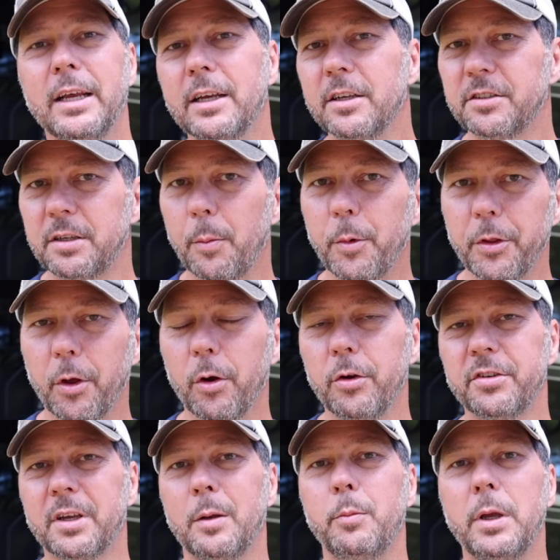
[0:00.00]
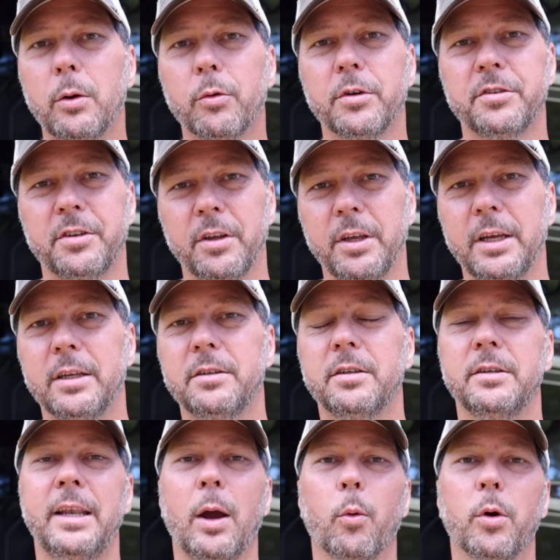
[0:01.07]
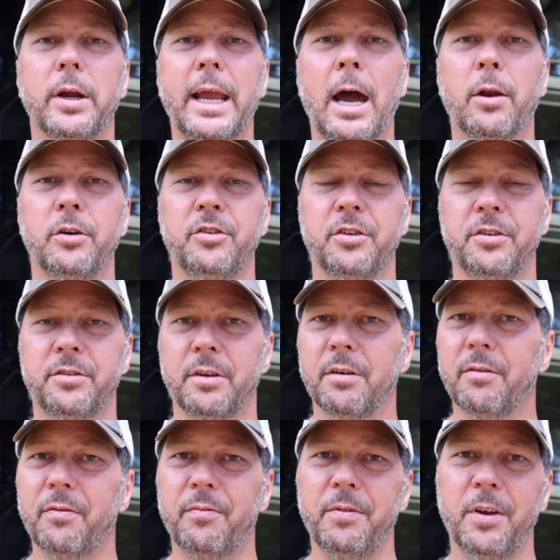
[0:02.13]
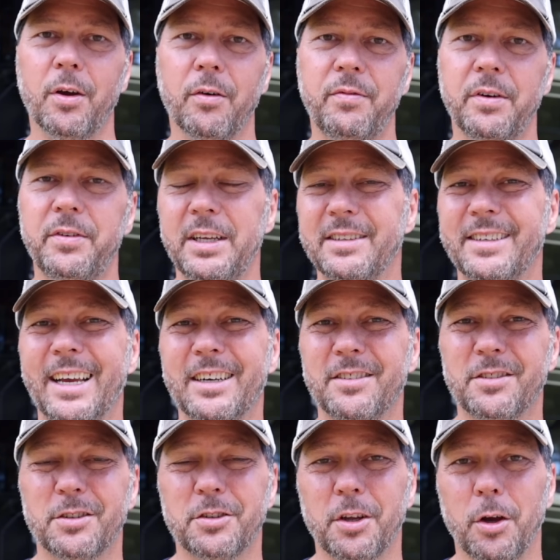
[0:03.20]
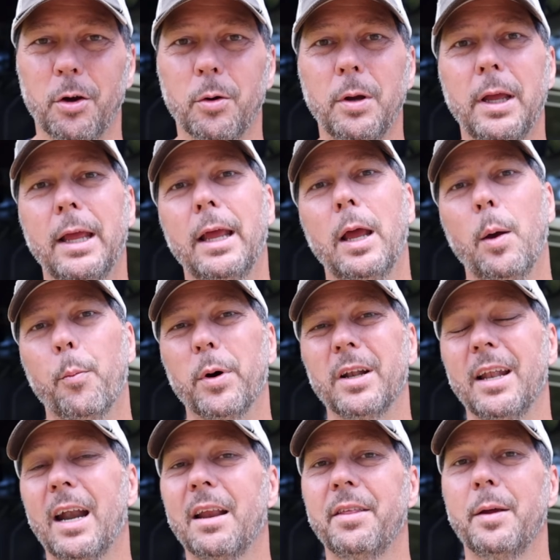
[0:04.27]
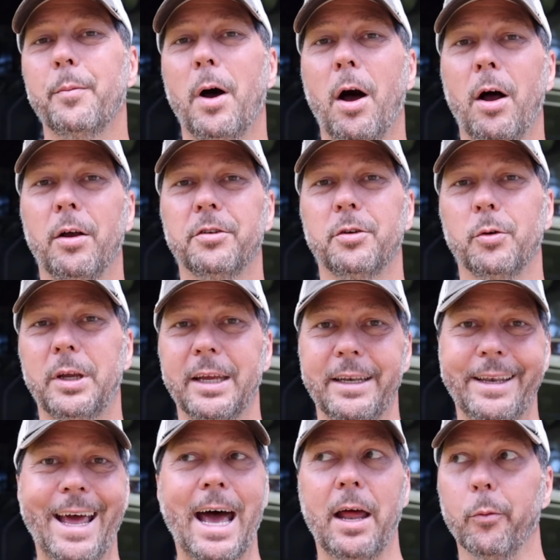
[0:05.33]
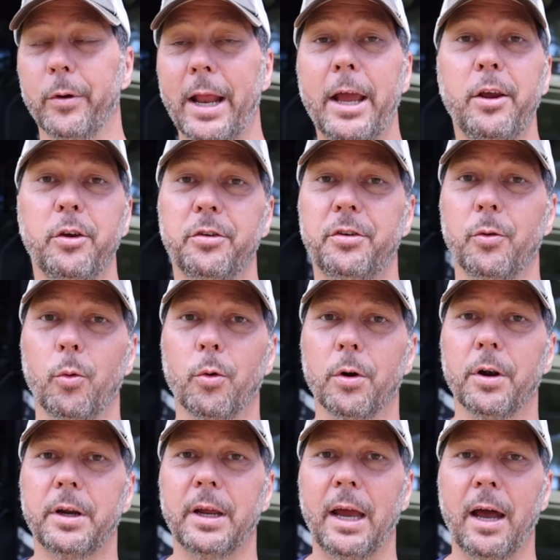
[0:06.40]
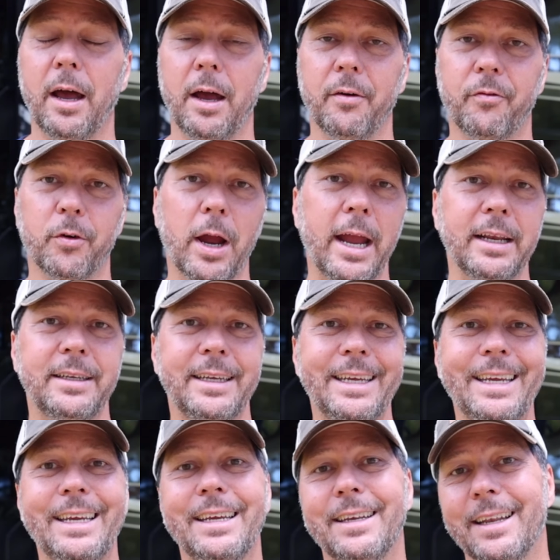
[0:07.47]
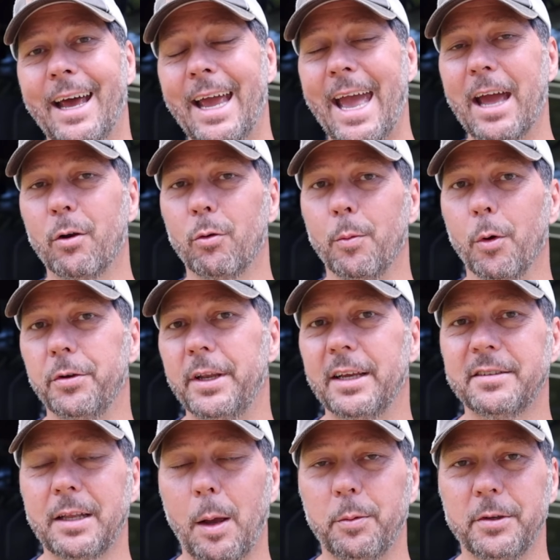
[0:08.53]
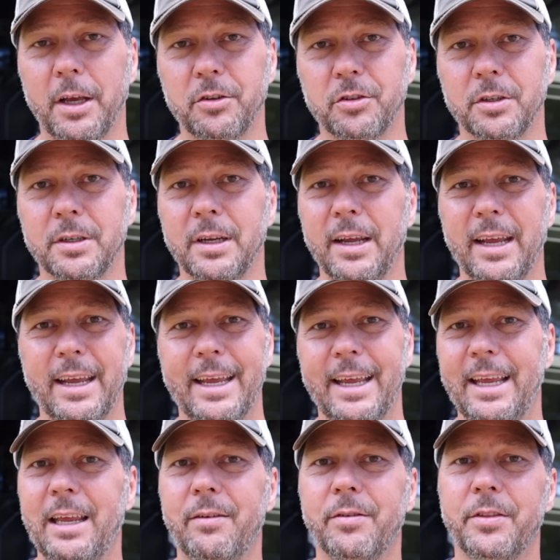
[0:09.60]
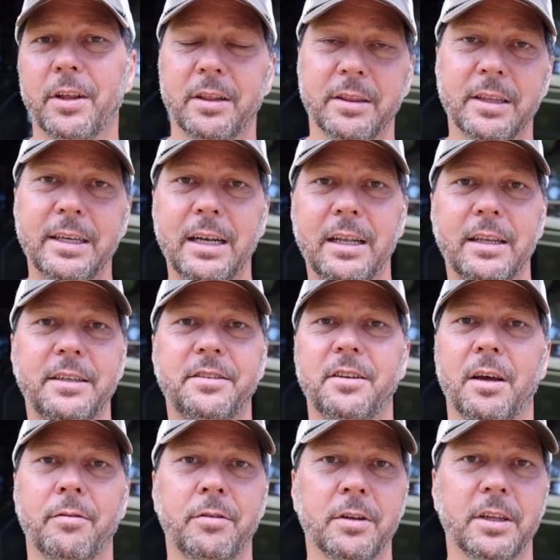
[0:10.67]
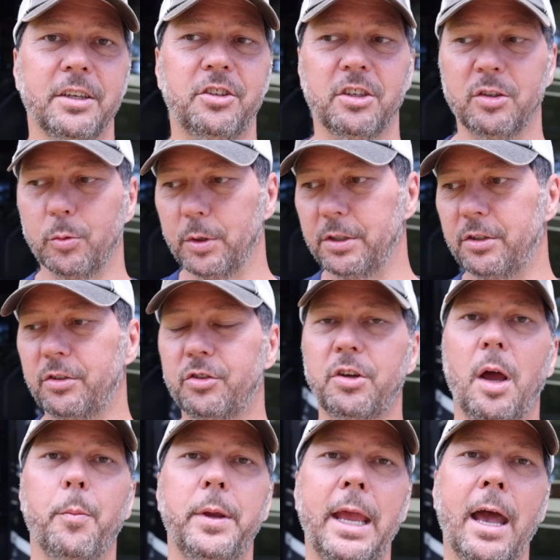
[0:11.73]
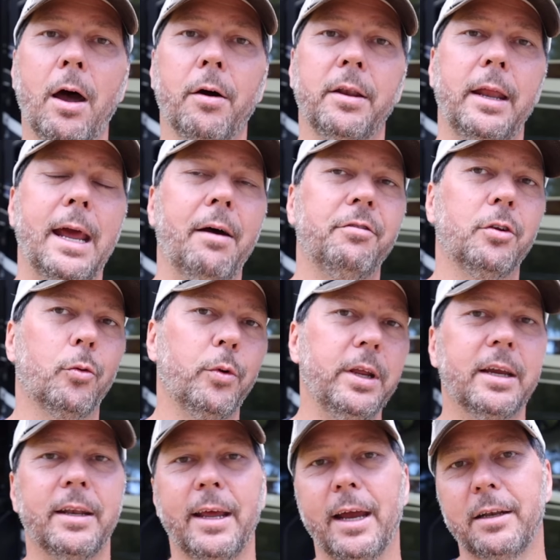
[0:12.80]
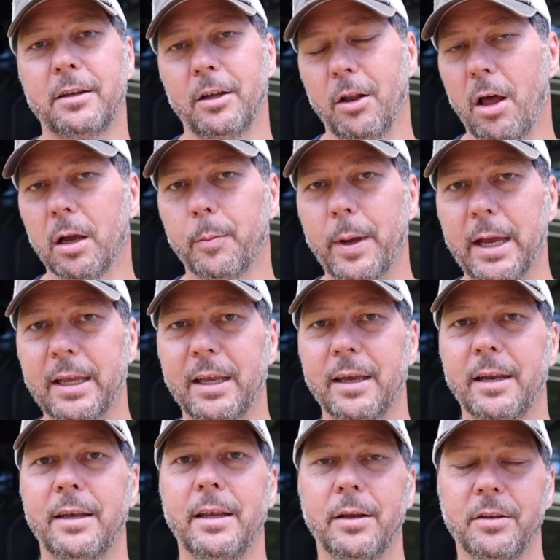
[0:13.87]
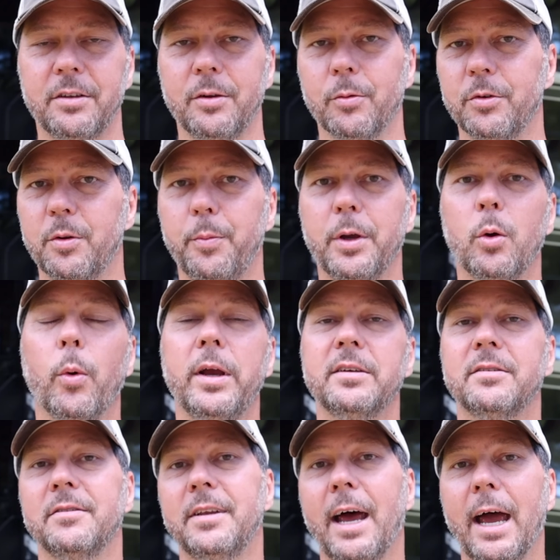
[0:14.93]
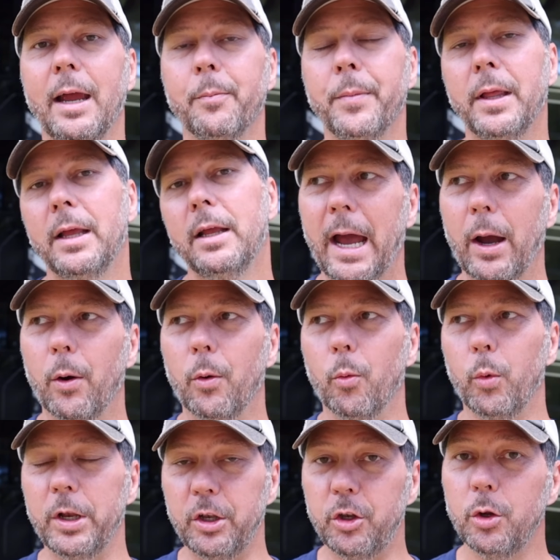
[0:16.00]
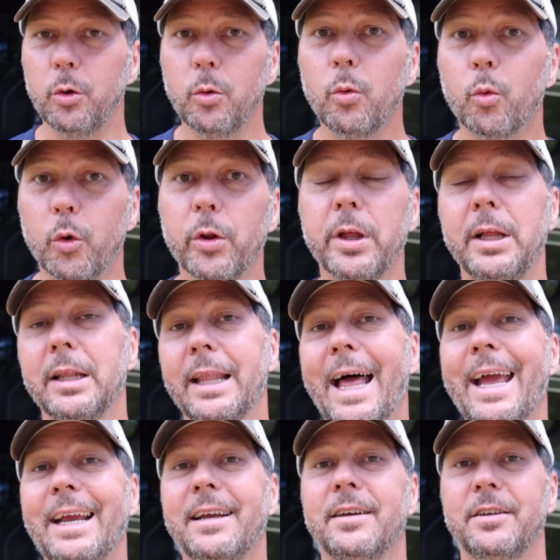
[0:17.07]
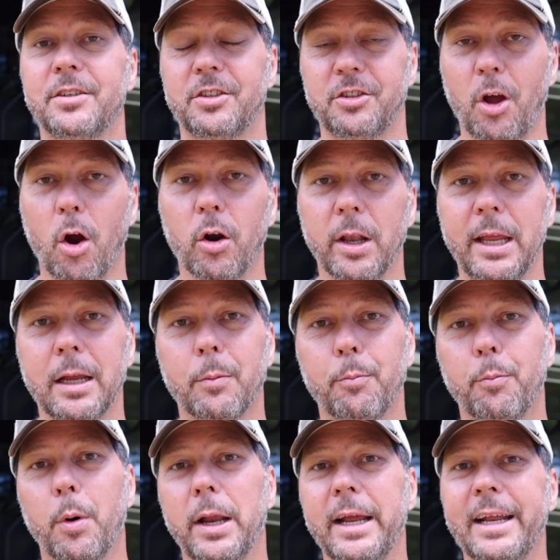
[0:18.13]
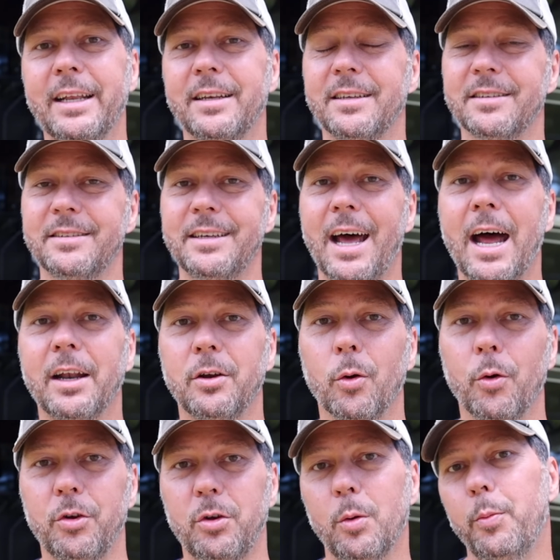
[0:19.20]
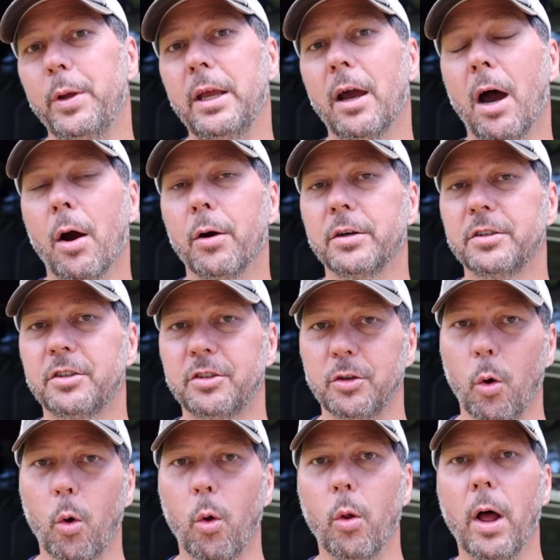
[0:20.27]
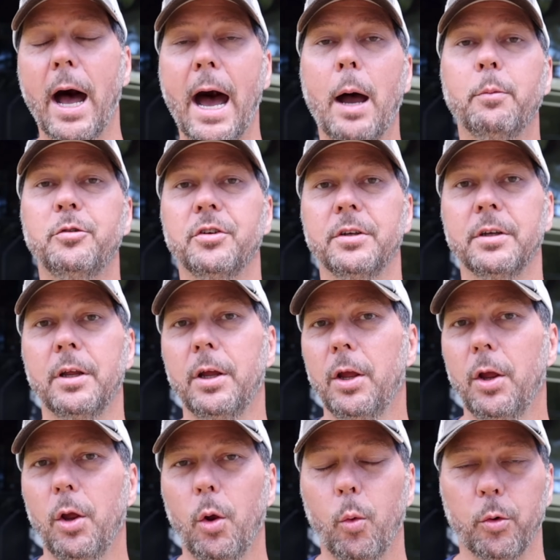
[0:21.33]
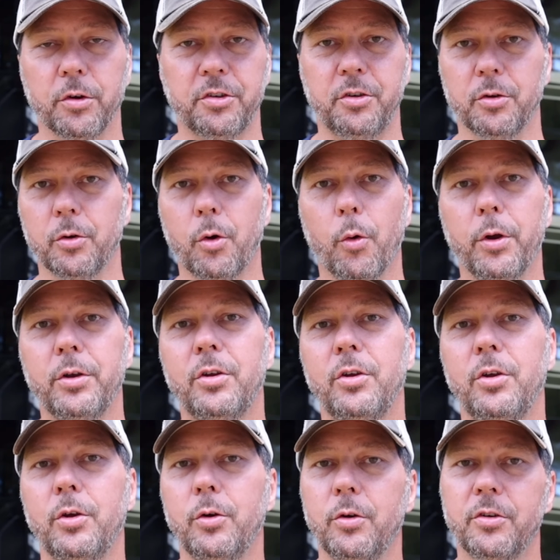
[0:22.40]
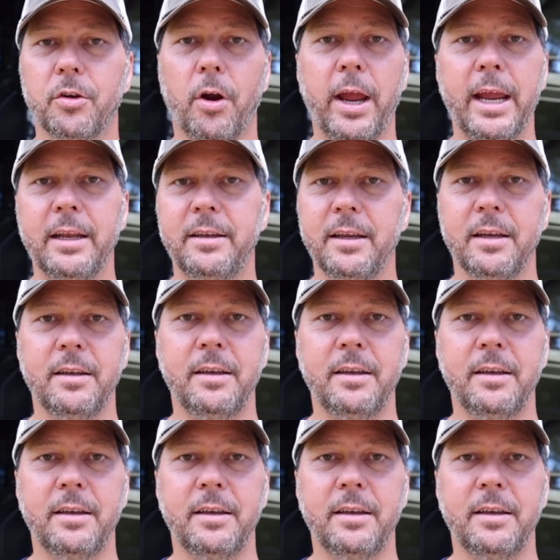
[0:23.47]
some of those can be resilient to network outages of 15 seconds or so, but a lot of them also cannot. When I used to work for IT and I had a remote desktop session, even the littlest of glitches would shut me out and I'd have to reconnect and log back in. It was a big waste of time. We do really like Starlink, but it is not going to be our sole option. We're still going to use our AT&T,